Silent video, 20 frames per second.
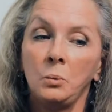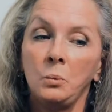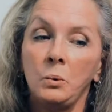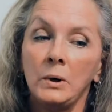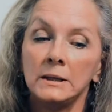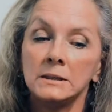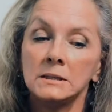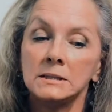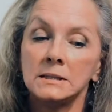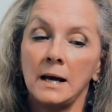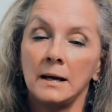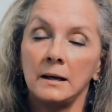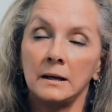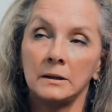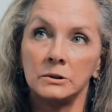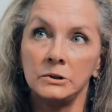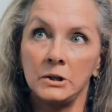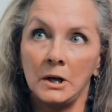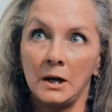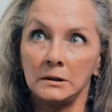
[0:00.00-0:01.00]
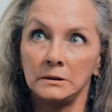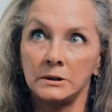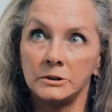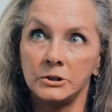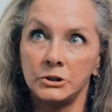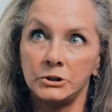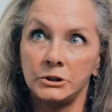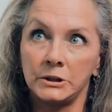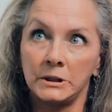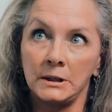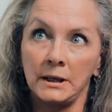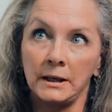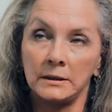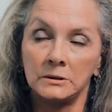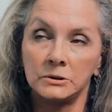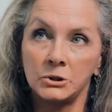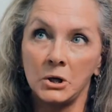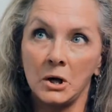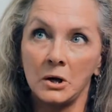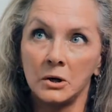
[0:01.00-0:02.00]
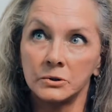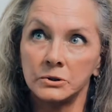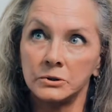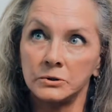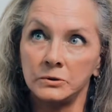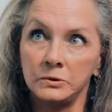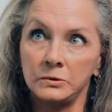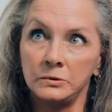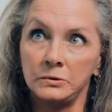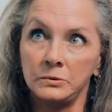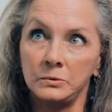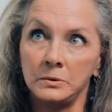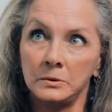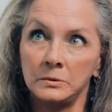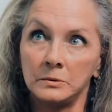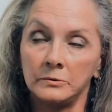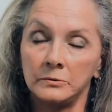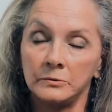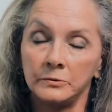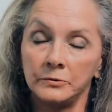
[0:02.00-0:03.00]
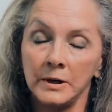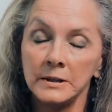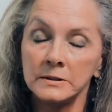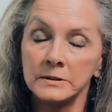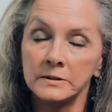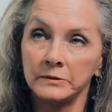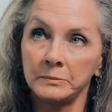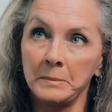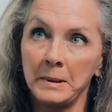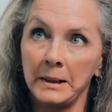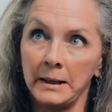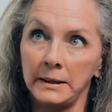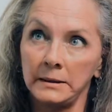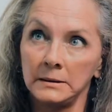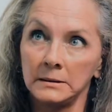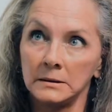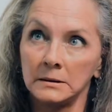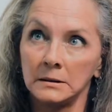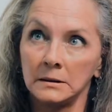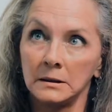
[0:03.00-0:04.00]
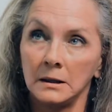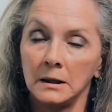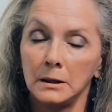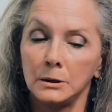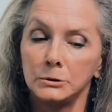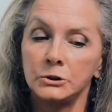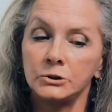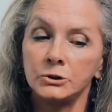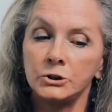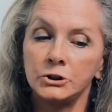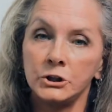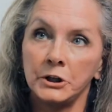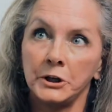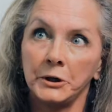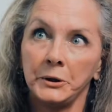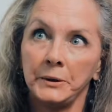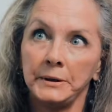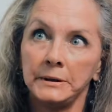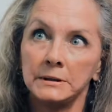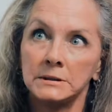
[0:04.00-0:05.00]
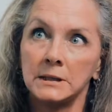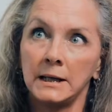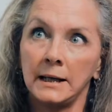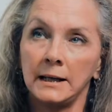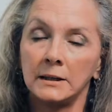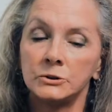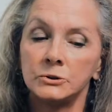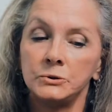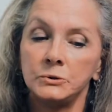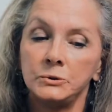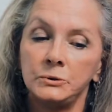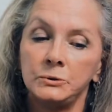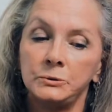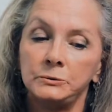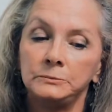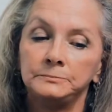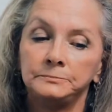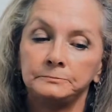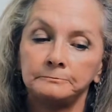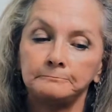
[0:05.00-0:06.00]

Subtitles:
once I acknowledged it and talked to friends of mine to share it and to